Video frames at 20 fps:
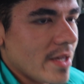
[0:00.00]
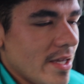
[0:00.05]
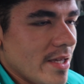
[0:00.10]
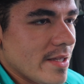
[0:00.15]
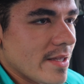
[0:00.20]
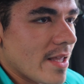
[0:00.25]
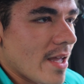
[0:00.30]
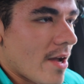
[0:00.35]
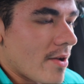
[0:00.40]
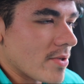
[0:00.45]

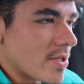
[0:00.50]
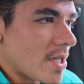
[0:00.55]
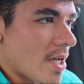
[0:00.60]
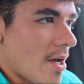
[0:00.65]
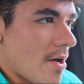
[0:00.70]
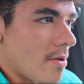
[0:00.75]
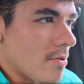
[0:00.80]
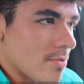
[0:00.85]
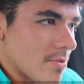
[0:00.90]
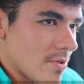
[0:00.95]
eat
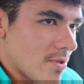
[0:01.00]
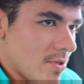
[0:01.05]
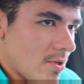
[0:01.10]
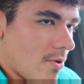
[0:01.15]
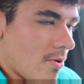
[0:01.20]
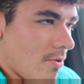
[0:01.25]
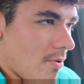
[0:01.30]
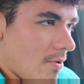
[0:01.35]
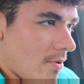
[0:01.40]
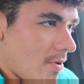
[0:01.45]
downtown.
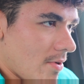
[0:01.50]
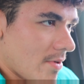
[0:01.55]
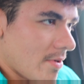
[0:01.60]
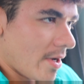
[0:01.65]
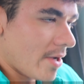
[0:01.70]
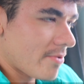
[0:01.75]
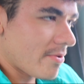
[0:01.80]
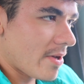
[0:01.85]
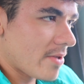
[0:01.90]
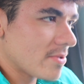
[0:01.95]
So
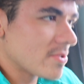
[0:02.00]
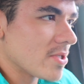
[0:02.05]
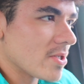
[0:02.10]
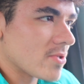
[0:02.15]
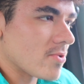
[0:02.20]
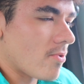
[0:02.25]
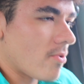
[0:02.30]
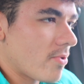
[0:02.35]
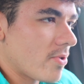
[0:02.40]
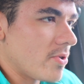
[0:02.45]
I'd rather
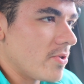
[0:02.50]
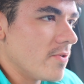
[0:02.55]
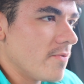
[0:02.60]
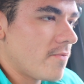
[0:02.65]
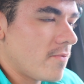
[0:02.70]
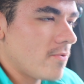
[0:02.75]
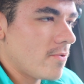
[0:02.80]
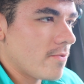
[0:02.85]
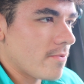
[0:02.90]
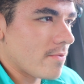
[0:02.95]
just order your
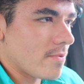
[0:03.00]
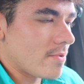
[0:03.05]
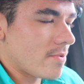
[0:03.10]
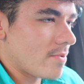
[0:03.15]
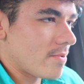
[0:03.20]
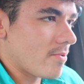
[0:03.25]
food